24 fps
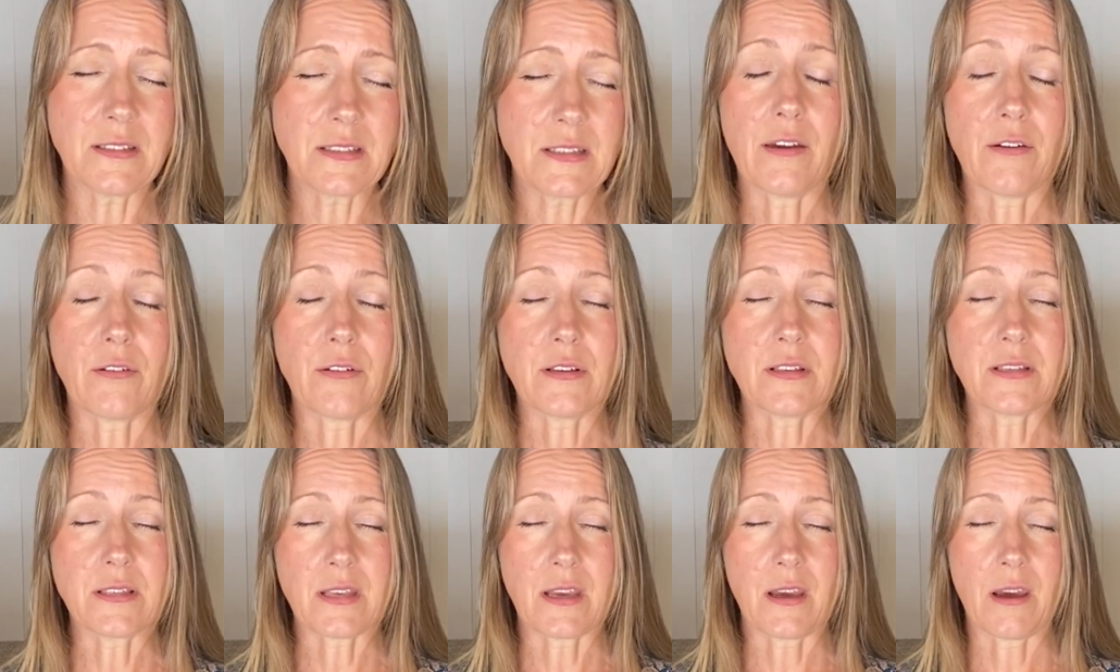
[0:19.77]
There
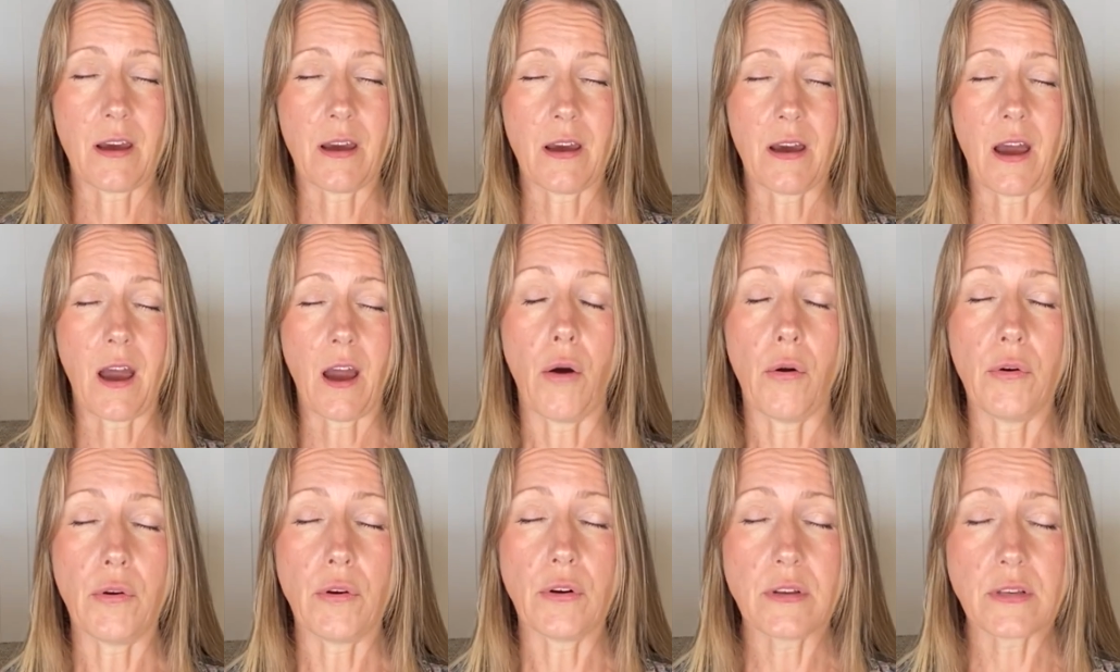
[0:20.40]
is an
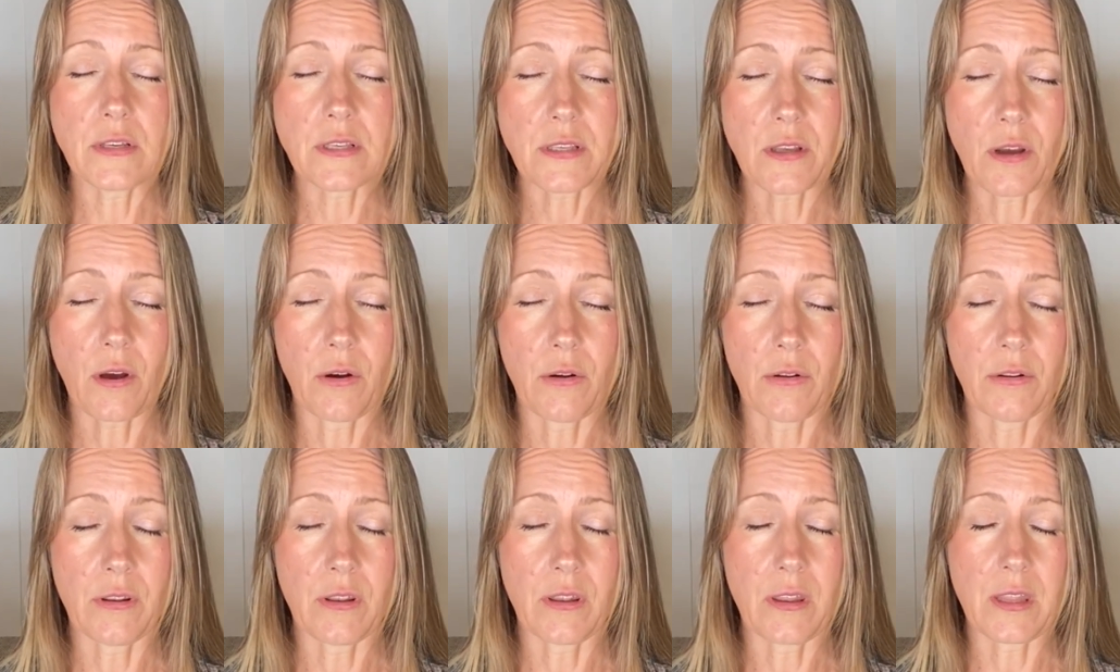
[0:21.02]
onus
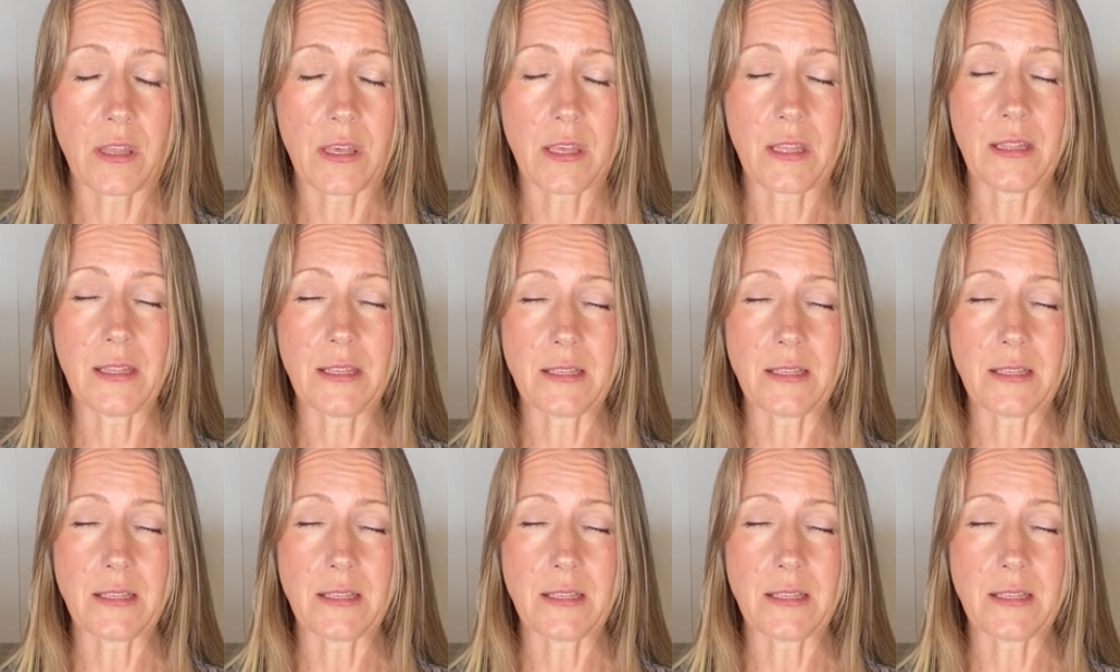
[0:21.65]
on the